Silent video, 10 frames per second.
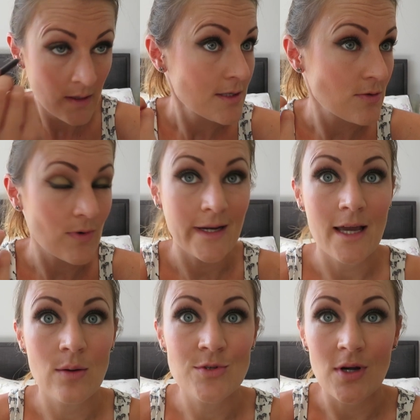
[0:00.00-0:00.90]
This really
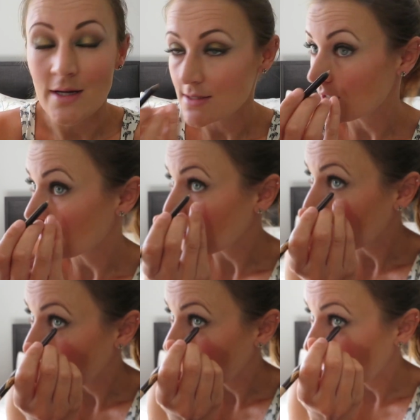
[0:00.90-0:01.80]
helps your eyes look
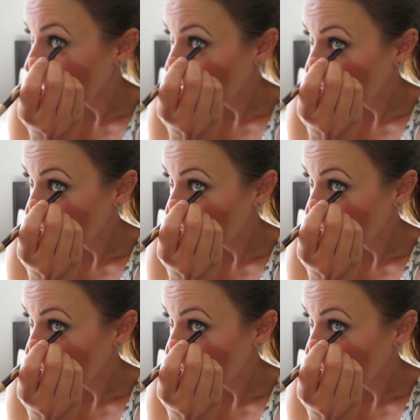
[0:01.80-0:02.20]
bigger.